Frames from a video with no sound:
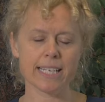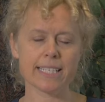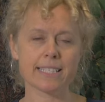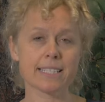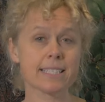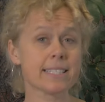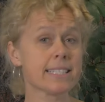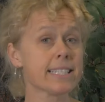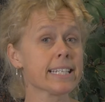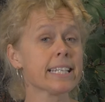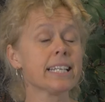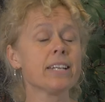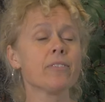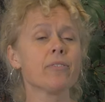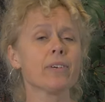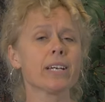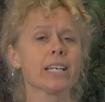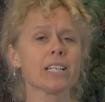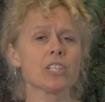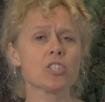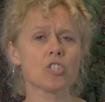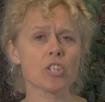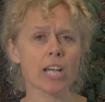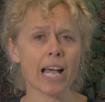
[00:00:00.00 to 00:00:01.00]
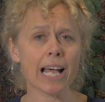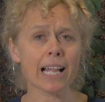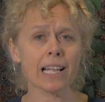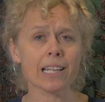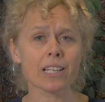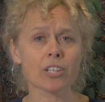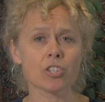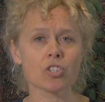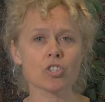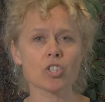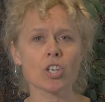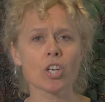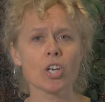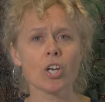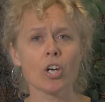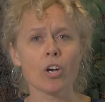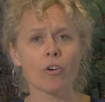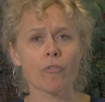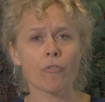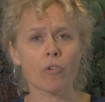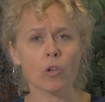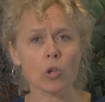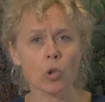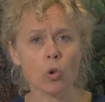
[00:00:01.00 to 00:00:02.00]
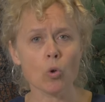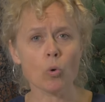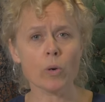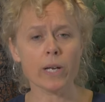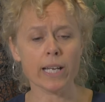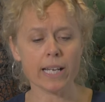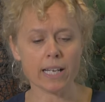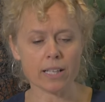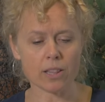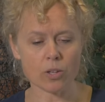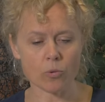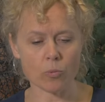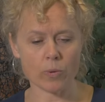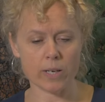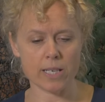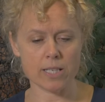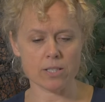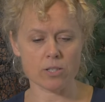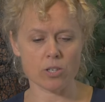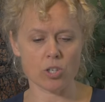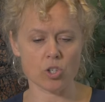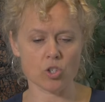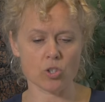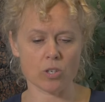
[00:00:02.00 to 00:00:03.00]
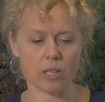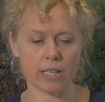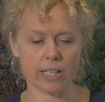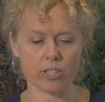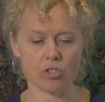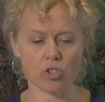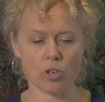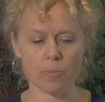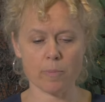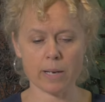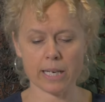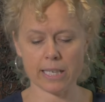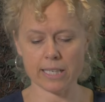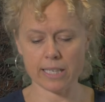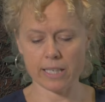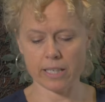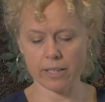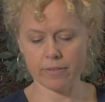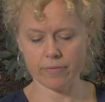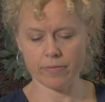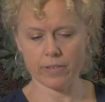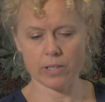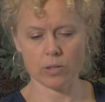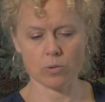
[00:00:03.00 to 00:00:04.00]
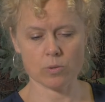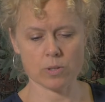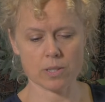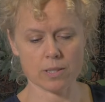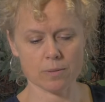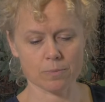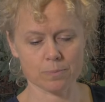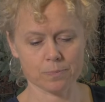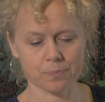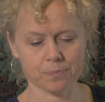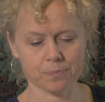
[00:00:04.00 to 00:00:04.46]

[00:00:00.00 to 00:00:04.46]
is a significant challenge for looking at the research on electromagnetic fields.